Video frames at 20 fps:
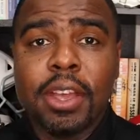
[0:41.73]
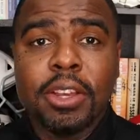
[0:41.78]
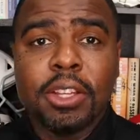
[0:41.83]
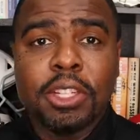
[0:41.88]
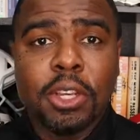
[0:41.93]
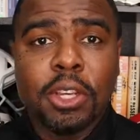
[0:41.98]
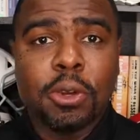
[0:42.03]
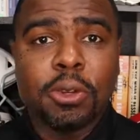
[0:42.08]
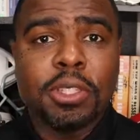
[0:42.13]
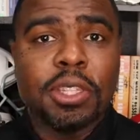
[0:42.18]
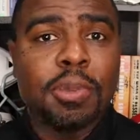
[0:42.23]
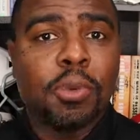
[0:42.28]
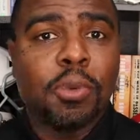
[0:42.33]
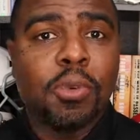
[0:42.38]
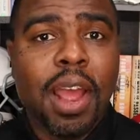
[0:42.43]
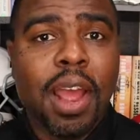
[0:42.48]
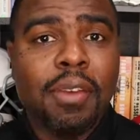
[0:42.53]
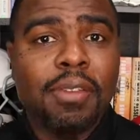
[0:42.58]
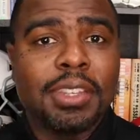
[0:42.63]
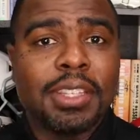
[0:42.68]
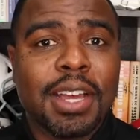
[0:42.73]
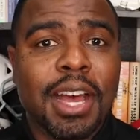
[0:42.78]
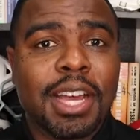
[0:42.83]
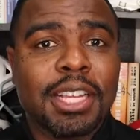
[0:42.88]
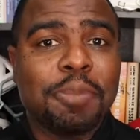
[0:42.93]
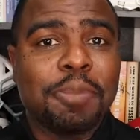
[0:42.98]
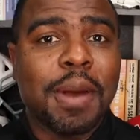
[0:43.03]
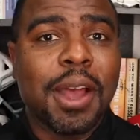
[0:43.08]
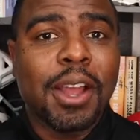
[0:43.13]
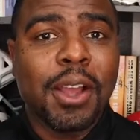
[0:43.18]
showed some
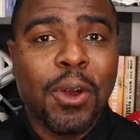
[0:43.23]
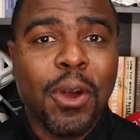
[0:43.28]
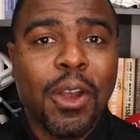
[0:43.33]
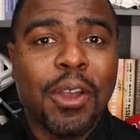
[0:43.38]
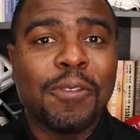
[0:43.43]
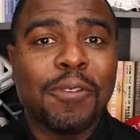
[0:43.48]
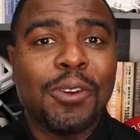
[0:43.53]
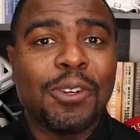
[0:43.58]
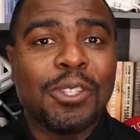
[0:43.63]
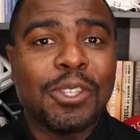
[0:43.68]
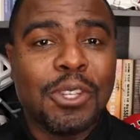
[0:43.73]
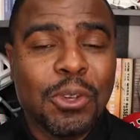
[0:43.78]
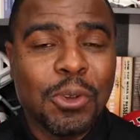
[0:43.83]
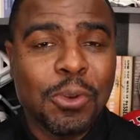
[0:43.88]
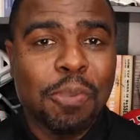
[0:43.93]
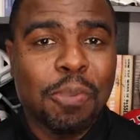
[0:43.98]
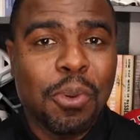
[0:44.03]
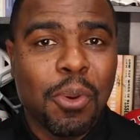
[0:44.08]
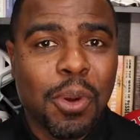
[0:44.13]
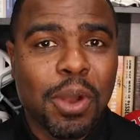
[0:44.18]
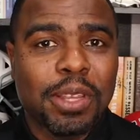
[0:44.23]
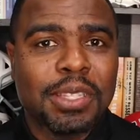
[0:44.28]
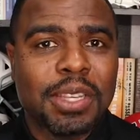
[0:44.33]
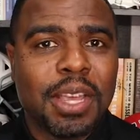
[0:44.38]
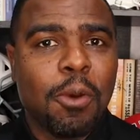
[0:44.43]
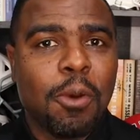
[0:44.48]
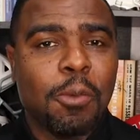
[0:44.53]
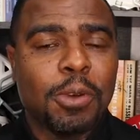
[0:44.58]
gravitas by going for 2 points,